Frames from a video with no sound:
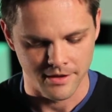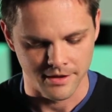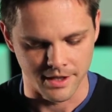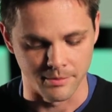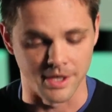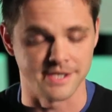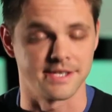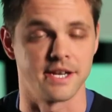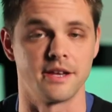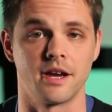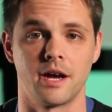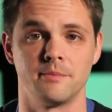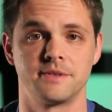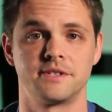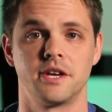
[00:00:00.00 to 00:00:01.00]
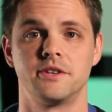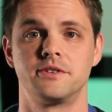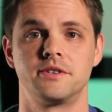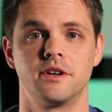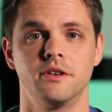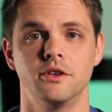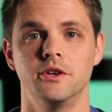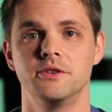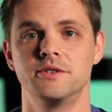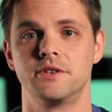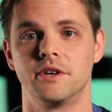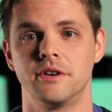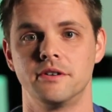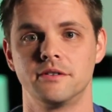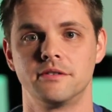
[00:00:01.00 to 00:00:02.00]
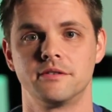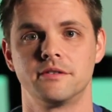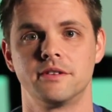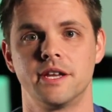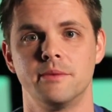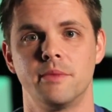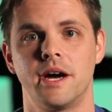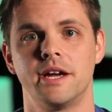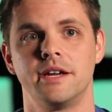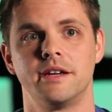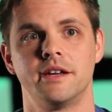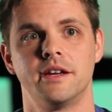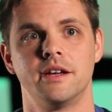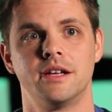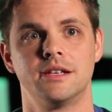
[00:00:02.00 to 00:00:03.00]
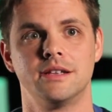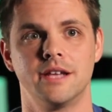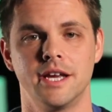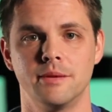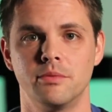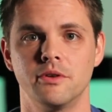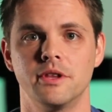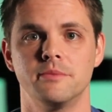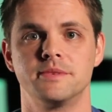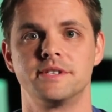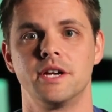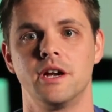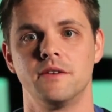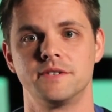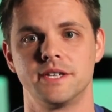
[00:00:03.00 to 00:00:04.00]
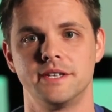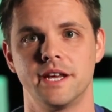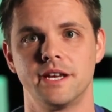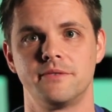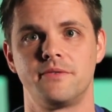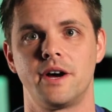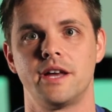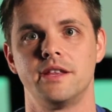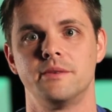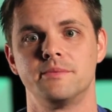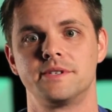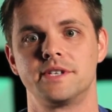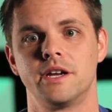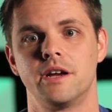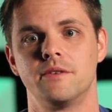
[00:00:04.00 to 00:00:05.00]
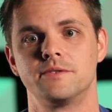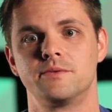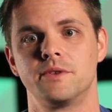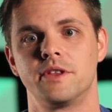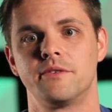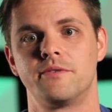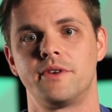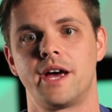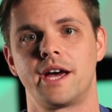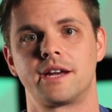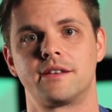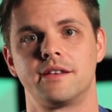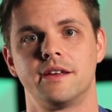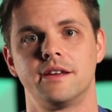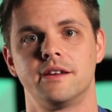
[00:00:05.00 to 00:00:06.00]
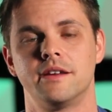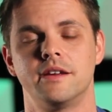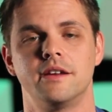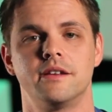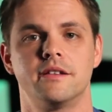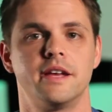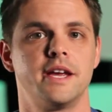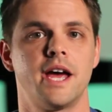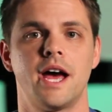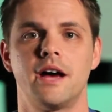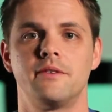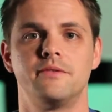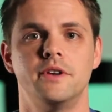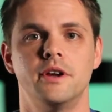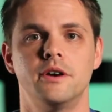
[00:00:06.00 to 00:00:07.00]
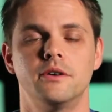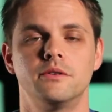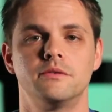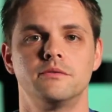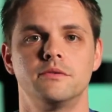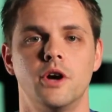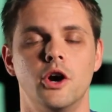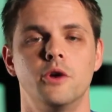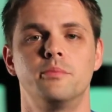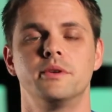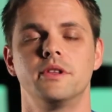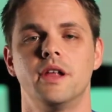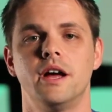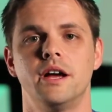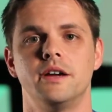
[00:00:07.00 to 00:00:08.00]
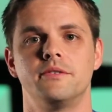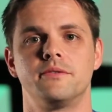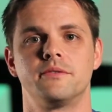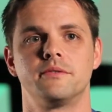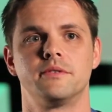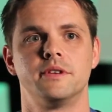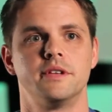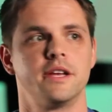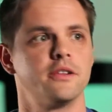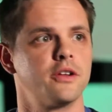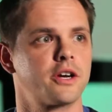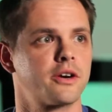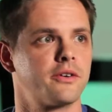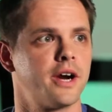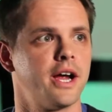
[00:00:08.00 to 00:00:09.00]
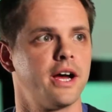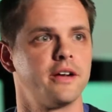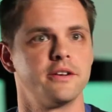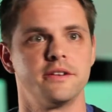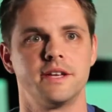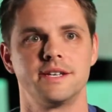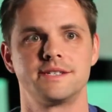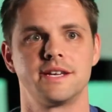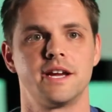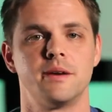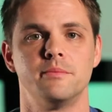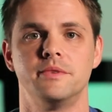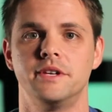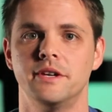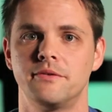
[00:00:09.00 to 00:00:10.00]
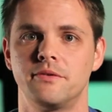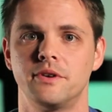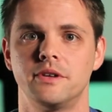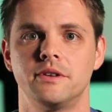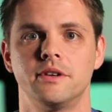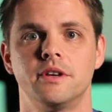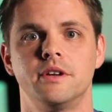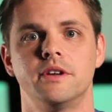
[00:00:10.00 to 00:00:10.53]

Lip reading: They might say, I'm such a loser. They might label themselves, identify themselves with the fact that they have no hope in life. And they look around and they say, I'm different.